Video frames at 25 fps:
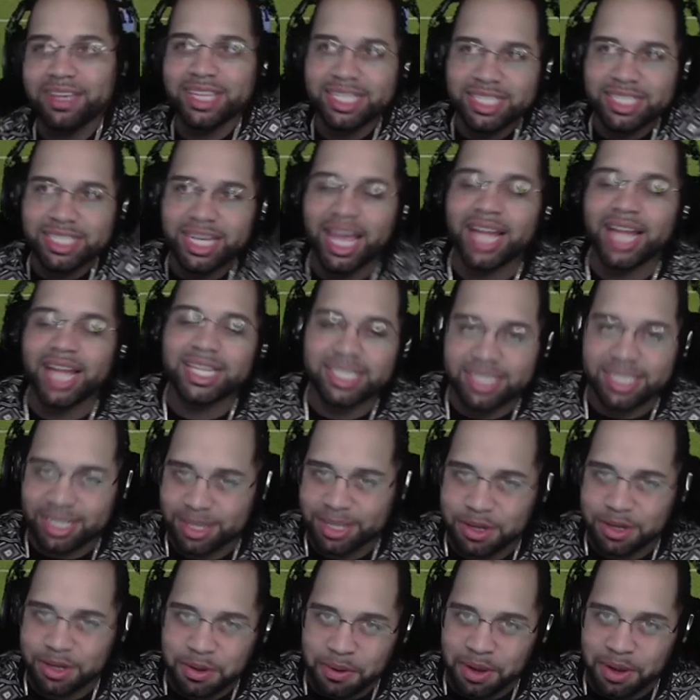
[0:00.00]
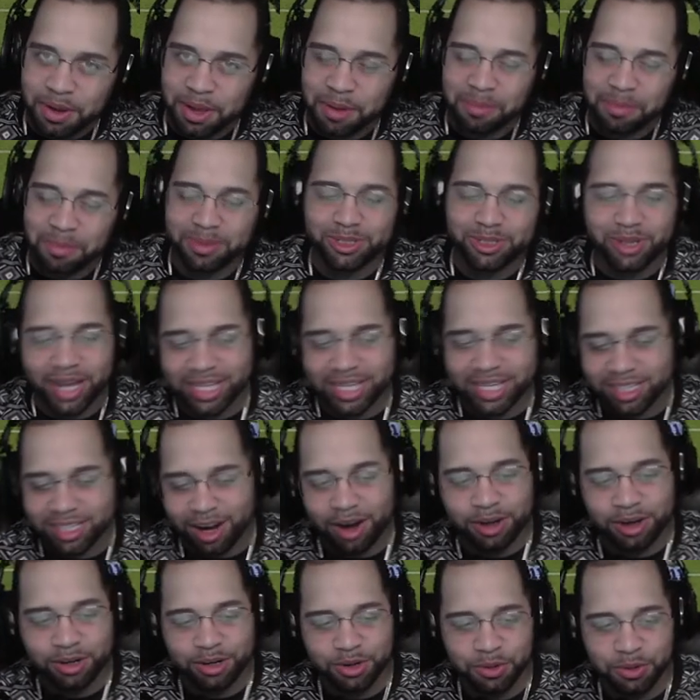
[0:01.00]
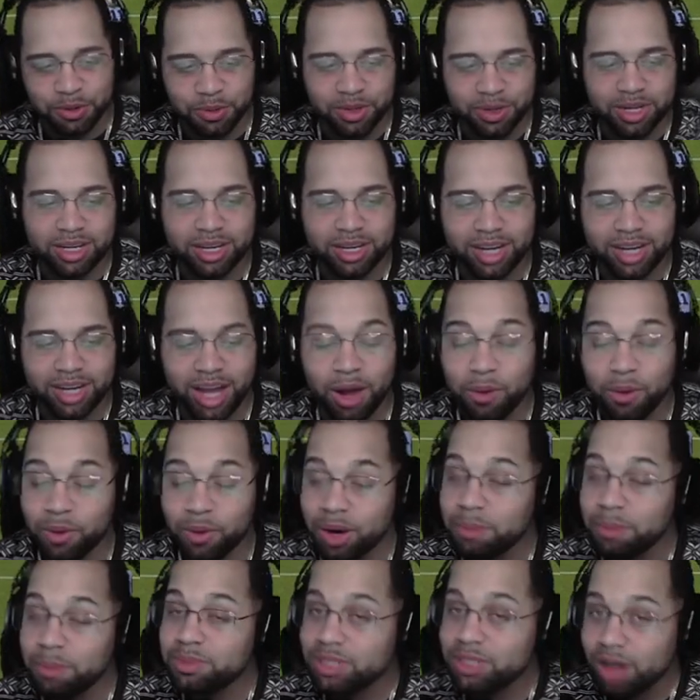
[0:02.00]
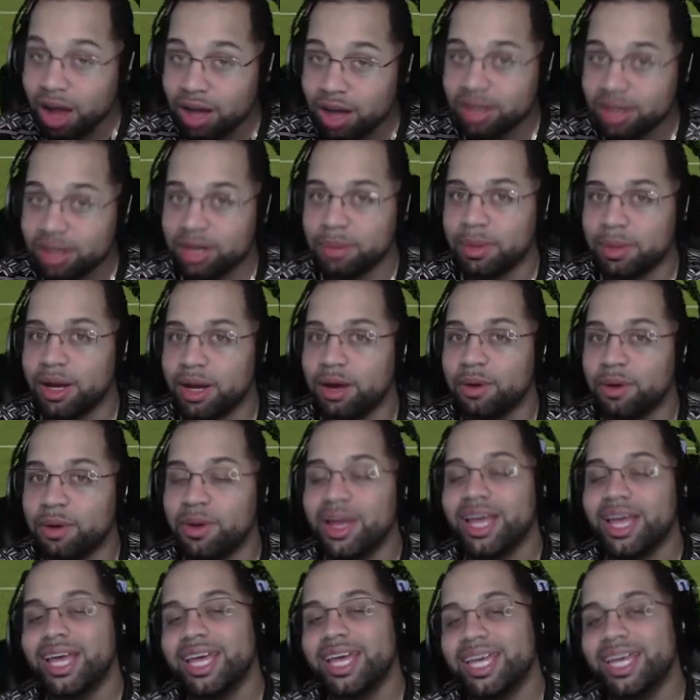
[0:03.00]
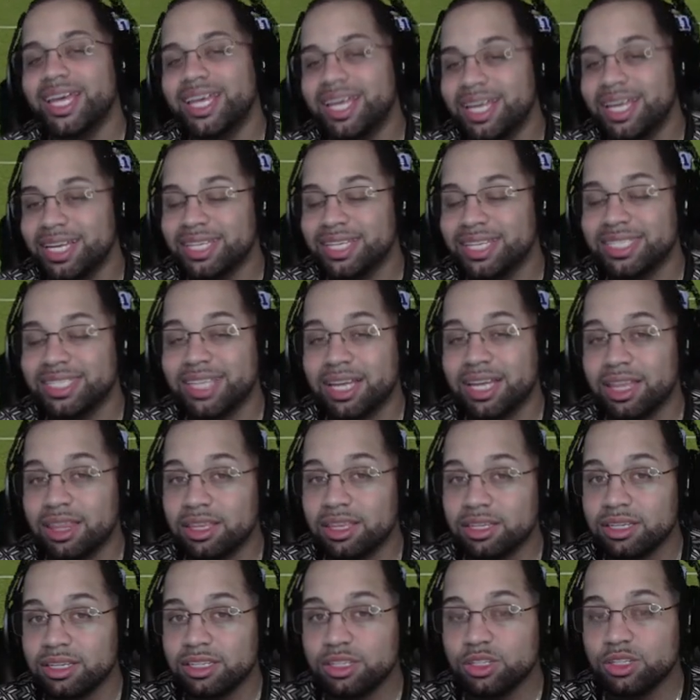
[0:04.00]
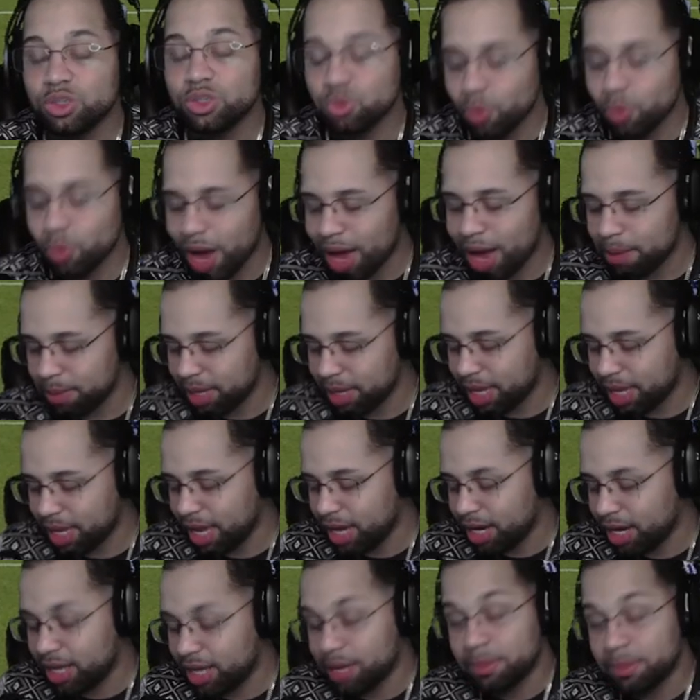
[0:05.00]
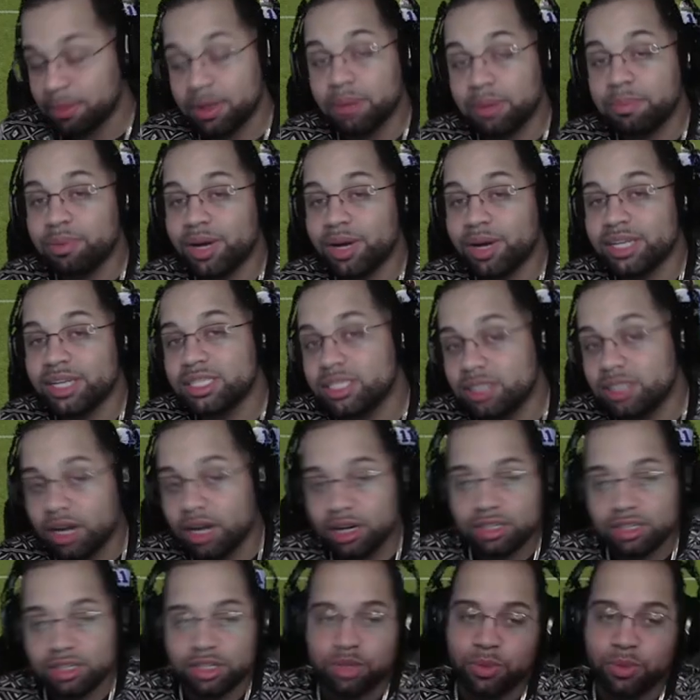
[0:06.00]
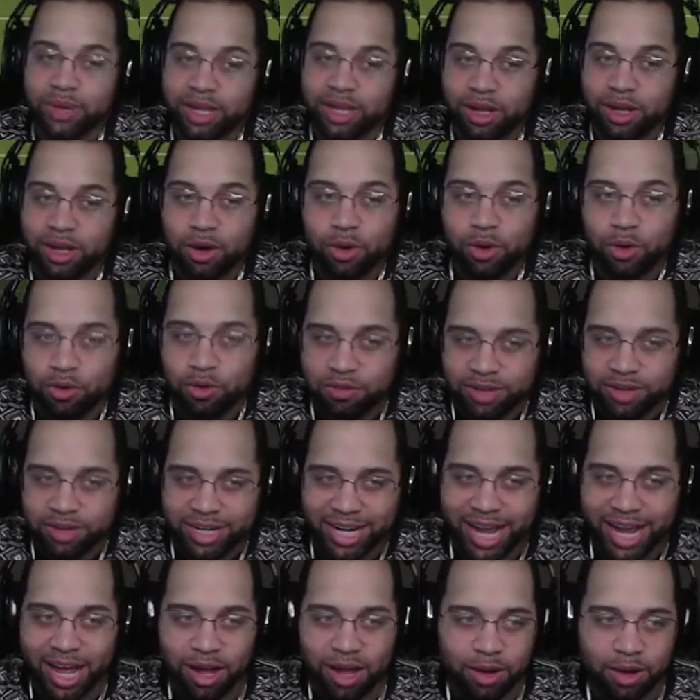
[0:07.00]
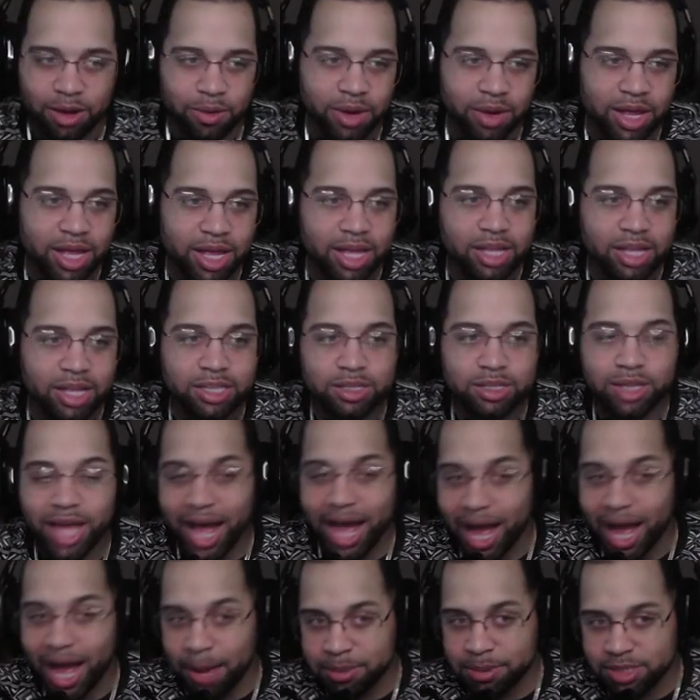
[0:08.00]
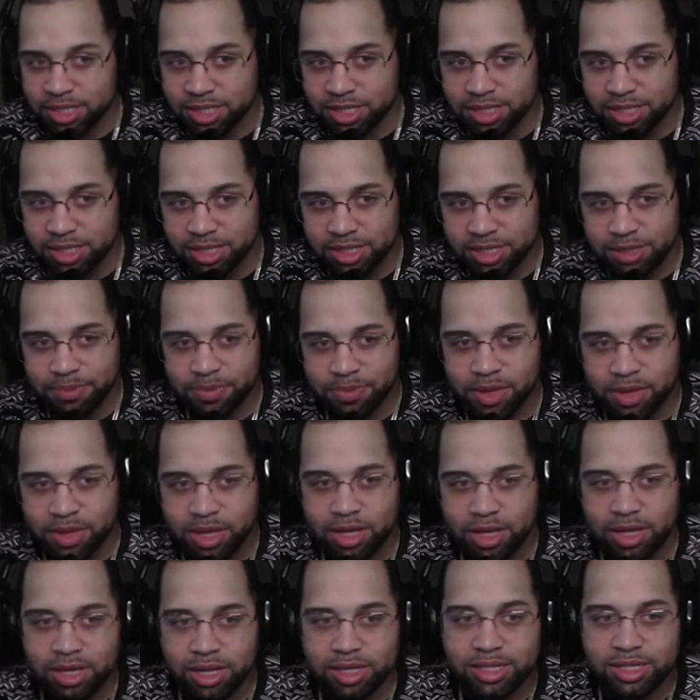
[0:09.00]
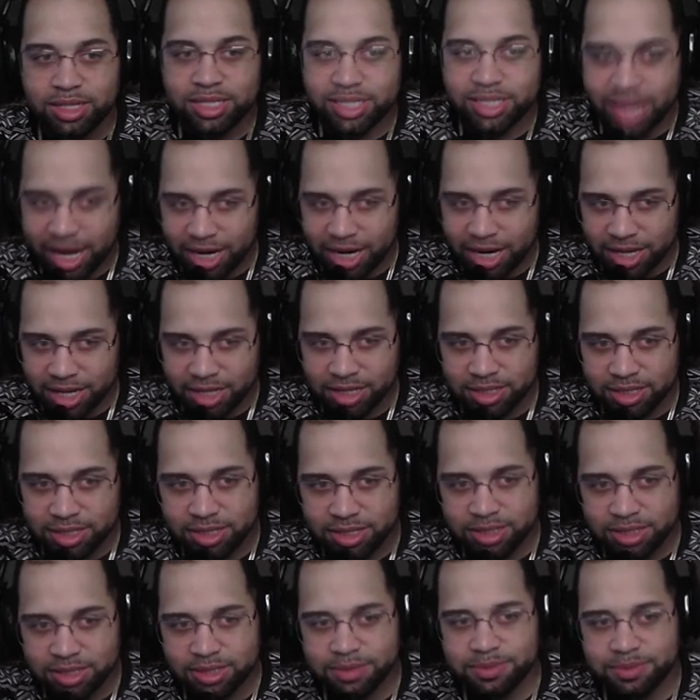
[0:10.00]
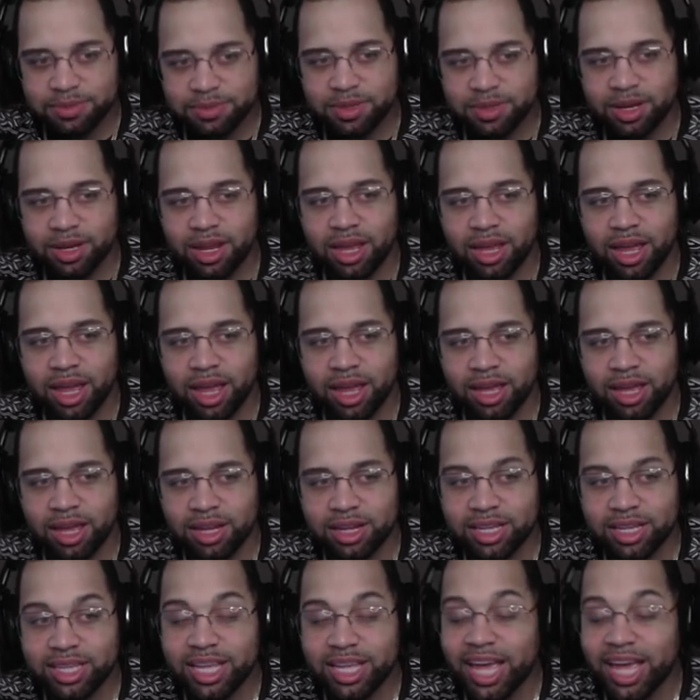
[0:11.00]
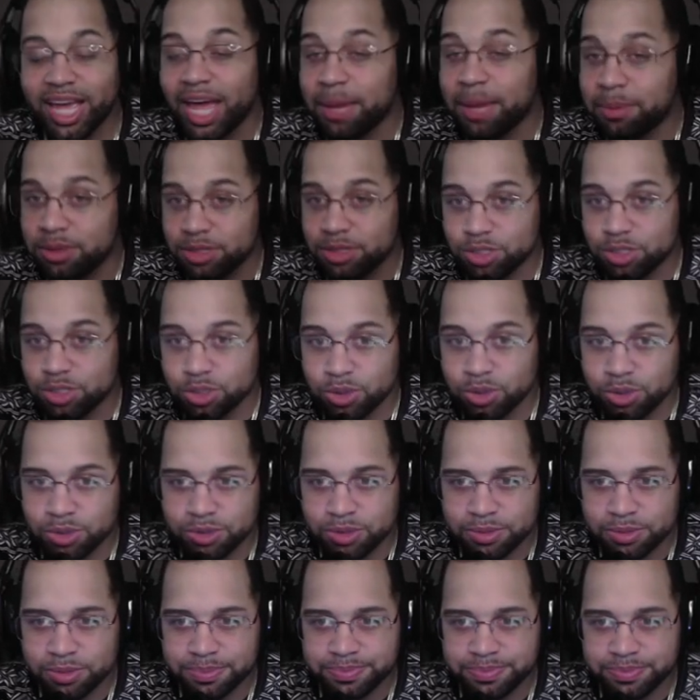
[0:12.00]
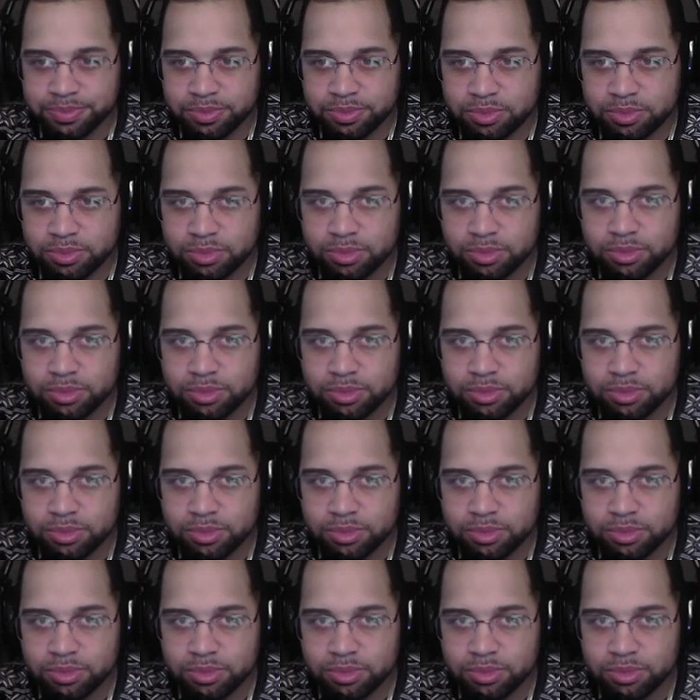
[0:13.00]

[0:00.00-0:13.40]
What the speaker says: having the chance to do it, but you guys aren't doing it. Now, what I'm talking about is the swat mechanic. I'm gonna press start so that we can go down to the options, settings, and look at the game controls.